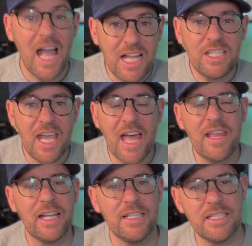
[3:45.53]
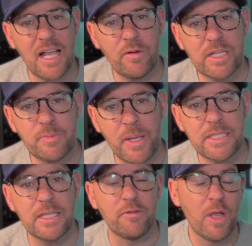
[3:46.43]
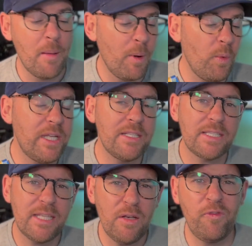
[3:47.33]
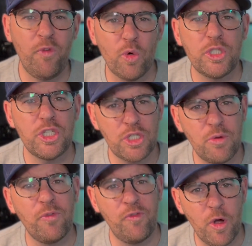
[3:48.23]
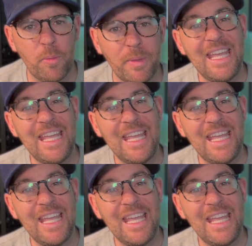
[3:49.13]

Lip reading: And yeah, that can sound expensive, but we can still afford to shoot film.